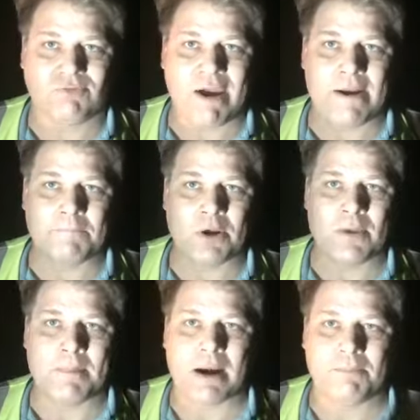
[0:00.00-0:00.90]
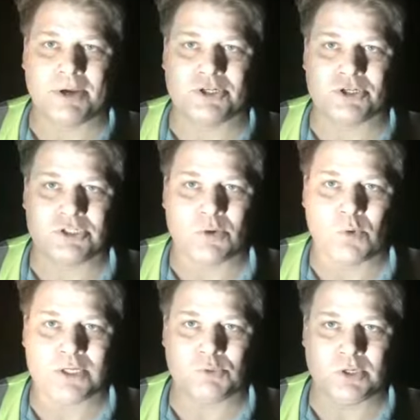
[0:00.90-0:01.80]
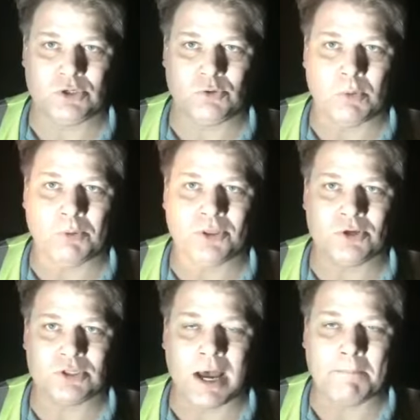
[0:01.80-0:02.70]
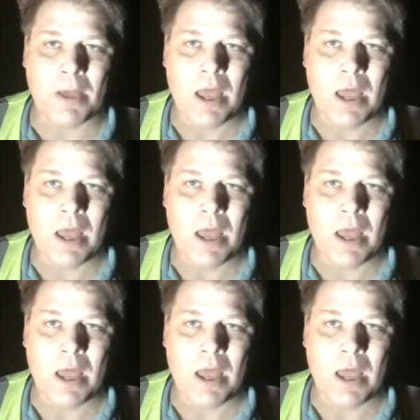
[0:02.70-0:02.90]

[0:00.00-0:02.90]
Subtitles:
fire to bring you better pictures, and once we do, we'll put those up.